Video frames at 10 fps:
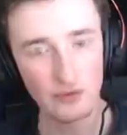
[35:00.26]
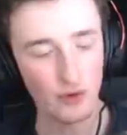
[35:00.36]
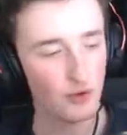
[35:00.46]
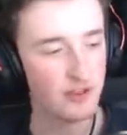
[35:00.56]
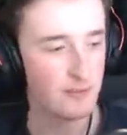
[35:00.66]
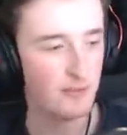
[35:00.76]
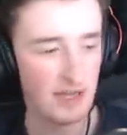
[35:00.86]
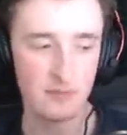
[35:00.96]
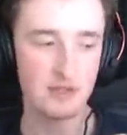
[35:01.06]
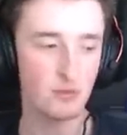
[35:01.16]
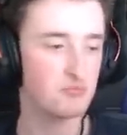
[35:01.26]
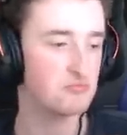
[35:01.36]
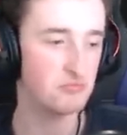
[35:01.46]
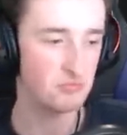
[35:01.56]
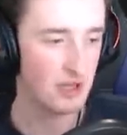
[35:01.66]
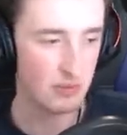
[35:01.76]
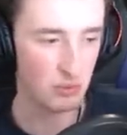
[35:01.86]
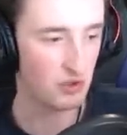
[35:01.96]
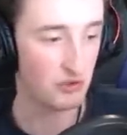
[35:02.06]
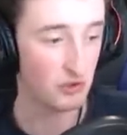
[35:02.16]
wrong. They maybe, maybe
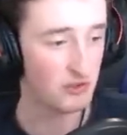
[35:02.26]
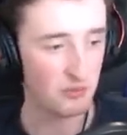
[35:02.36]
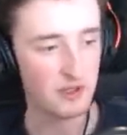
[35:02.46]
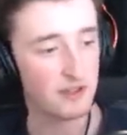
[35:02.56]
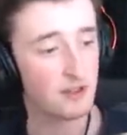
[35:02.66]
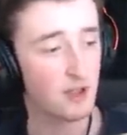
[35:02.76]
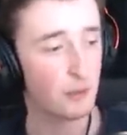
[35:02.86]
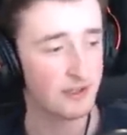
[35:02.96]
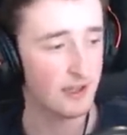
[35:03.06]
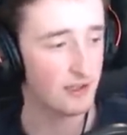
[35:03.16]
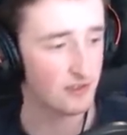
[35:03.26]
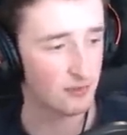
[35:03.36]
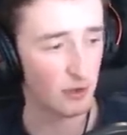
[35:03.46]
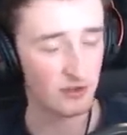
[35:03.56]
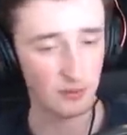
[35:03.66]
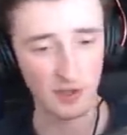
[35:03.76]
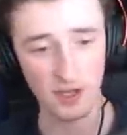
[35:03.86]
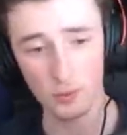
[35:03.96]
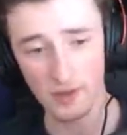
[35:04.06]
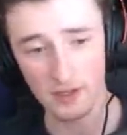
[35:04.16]
will do something in the coming days. It's possible. I
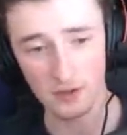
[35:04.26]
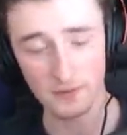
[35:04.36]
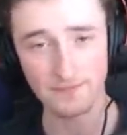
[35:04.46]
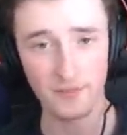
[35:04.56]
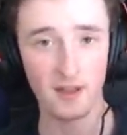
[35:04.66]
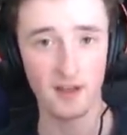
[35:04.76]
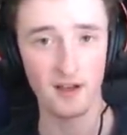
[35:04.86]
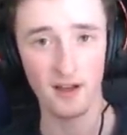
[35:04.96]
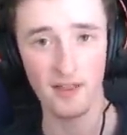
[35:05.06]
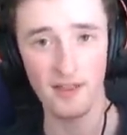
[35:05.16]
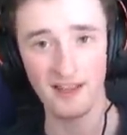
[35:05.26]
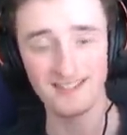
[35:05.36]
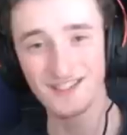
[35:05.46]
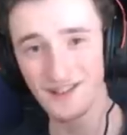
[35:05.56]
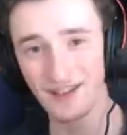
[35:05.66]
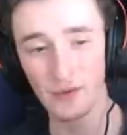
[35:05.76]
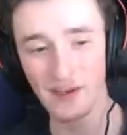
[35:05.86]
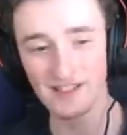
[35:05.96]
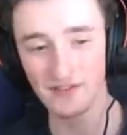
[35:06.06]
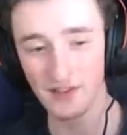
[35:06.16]
hope they do. Uh, they do have a
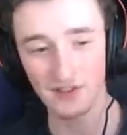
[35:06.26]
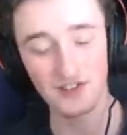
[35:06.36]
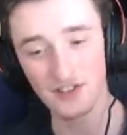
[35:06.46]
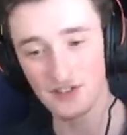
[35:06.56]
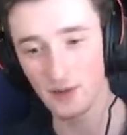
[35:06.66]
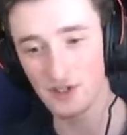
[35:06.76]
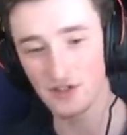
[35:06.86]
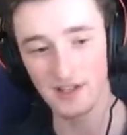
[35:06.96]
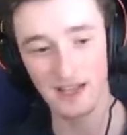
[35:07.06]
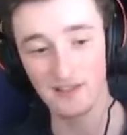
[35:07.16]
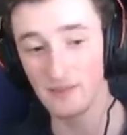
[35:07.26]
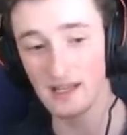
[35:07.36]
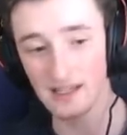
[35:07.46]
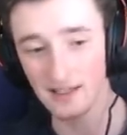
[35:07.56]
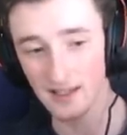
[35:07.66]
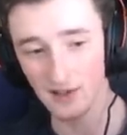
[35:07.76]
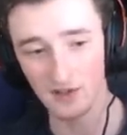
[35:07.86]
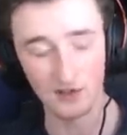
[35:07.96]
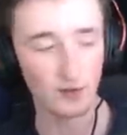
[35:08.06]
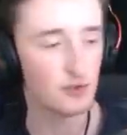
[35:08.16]
way to fix this situation. They have many
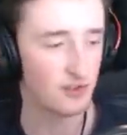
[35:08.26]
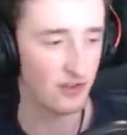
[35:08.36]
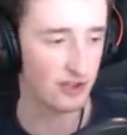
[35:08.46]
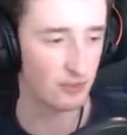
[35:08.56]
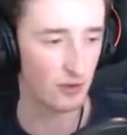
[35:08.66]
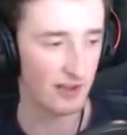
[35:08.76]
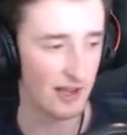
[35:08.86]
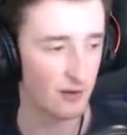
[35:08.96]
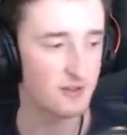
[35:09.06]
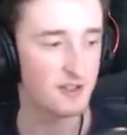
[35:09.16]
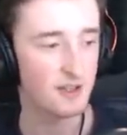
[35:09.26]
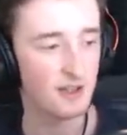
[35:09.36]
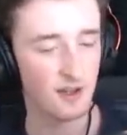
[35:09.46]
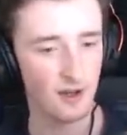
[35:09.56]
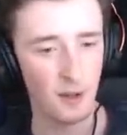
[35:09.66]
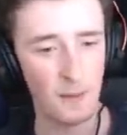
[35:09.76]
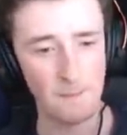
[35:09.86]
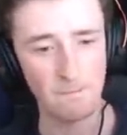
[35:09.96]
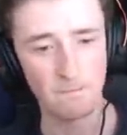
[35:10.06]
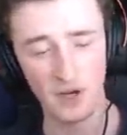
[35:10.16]
solutions they could pull out.
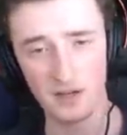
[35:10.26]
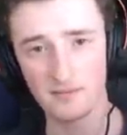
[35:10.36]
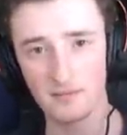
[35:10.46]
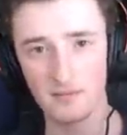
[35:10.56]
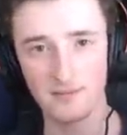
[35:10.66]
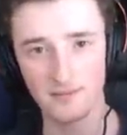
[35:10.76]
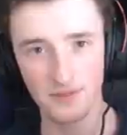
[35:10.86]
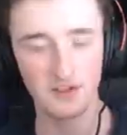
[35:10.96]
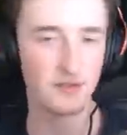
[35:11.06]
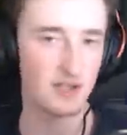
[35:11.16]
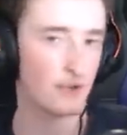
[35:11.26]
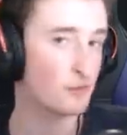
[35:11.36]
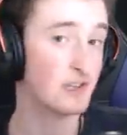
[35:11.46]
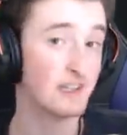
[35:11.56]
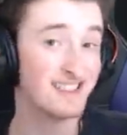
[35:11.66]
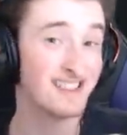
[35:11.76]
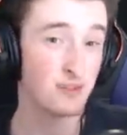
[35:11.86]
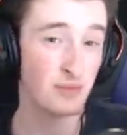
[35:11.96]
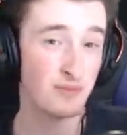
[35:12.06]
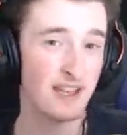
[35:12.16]
Um, but this video really needed
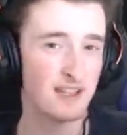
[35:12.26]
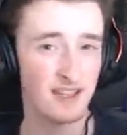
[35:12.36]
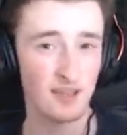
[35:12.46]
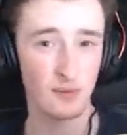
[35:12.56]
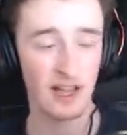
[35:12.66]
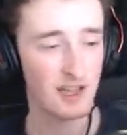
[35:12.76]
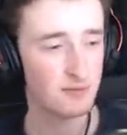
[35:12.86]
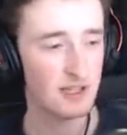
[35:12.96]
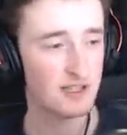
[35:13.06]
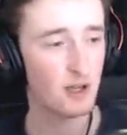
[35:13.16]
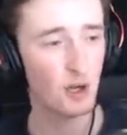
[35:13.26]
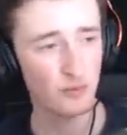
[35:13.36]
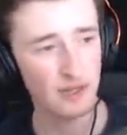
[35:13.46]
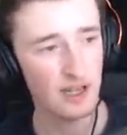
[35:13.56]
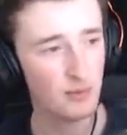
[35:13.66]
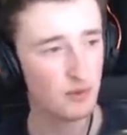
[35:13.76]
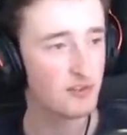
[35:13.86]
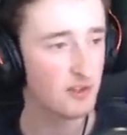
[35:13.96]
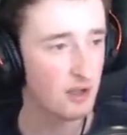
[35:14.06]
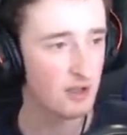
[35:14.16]
to be made, and I'm glad I made it. Hopefully, I
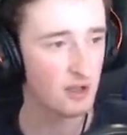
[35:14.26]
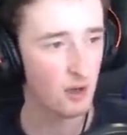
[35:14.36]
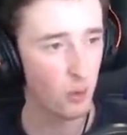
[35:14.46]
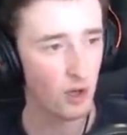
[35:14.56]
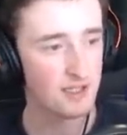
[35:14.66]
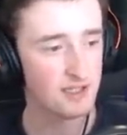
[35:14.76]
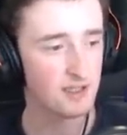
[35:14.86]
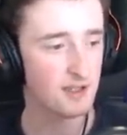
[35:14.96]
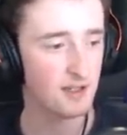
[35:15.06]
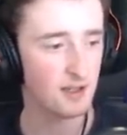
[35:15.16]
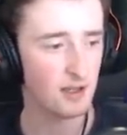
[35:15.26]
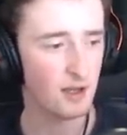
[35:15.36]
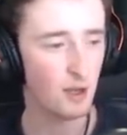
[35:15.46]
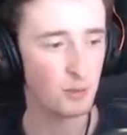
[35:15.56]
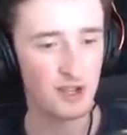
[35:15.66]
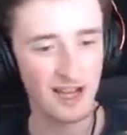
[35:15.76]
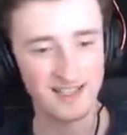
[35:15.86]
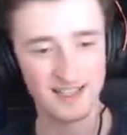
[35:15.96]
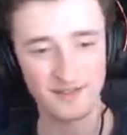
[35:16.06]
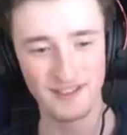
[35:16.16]
was quite uh,
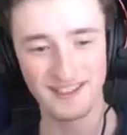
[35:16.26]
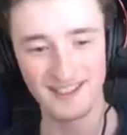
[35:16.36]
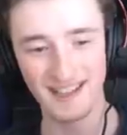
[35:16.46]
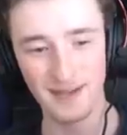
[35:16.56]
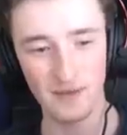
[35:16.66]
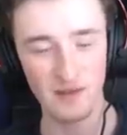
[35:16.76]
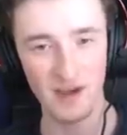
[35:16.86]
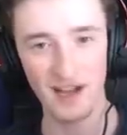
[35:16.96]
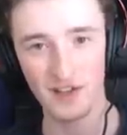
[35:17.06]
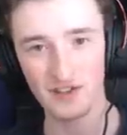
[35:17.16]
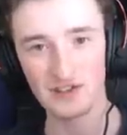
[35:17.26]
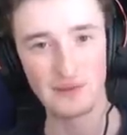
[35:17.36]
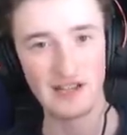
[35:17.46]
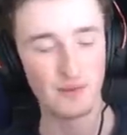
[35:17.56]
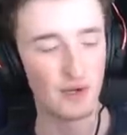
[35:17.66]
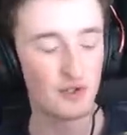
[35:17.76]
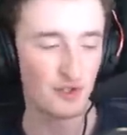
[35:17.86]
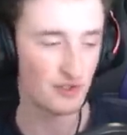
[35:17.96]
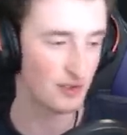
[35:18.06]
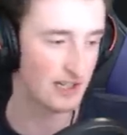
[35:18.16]
objective and didn't let my bias or my
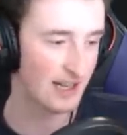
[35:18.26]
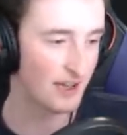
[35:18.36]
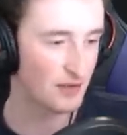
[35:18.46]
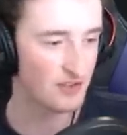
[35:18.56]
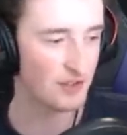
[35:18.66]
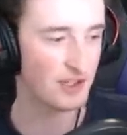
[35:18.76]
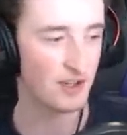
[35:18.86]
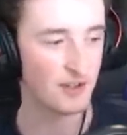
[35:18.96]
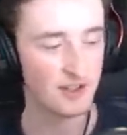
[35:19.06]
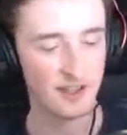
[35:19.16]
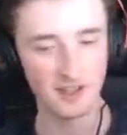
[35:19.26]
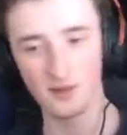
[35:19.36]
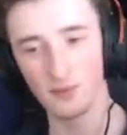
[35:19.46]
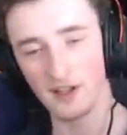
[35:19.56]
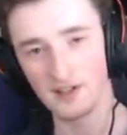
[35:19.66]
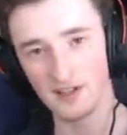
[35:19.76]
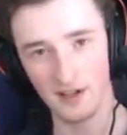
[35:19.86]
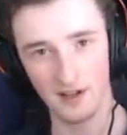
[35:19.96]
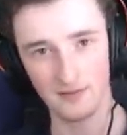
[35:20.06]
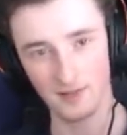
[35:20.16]
emotions really cloud this video. But,
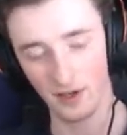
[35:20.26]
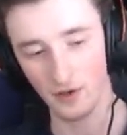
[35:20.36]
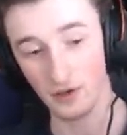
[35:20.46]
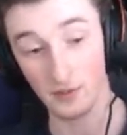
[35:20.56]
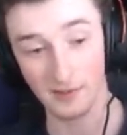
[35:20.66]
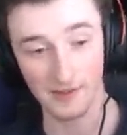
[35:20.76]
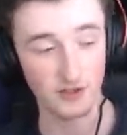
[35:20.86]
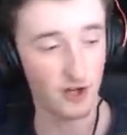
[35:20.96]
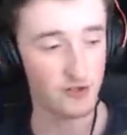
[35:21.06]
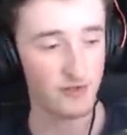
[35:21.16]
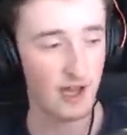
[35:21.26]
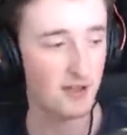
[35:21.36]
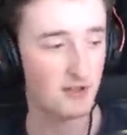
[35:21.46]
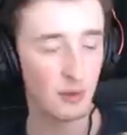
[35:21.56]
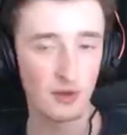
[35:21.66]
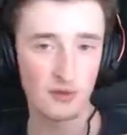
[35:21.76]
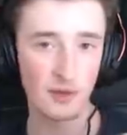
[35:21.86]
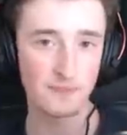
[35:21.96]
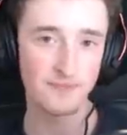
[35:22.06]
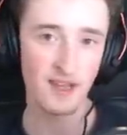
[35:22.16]
uh, you know, you can be the judge of that, I suppose.
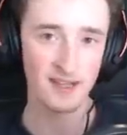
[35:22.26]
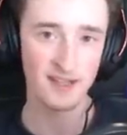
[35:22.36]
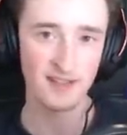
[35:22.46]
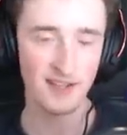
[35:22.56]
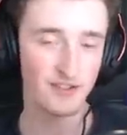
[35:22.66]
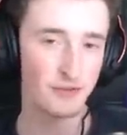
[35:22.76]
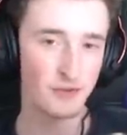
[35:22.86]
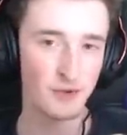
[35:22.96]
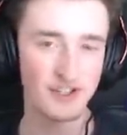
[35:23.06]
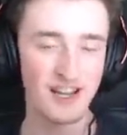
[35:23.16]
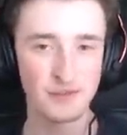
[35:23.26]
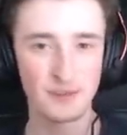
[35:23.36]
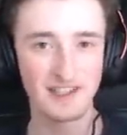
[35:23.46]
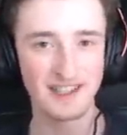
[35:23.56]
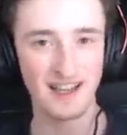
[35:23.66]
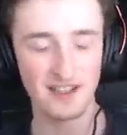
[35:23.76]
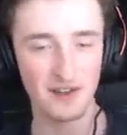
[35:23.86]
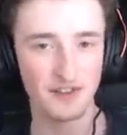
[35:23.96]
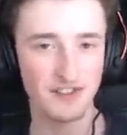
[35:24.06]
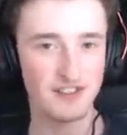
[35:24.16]
But thanks a lot for watching, everybody, and
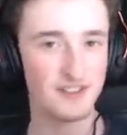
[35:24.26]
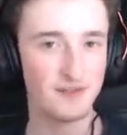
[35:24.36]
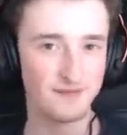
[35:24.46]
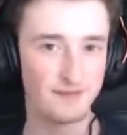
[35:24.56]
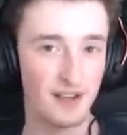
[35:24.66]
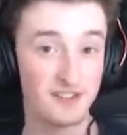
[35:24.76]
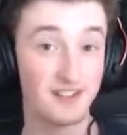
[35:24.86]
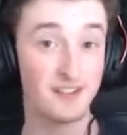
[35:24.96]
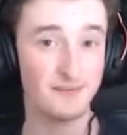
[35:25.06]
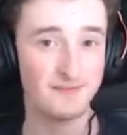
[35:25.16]
I'll see you next time.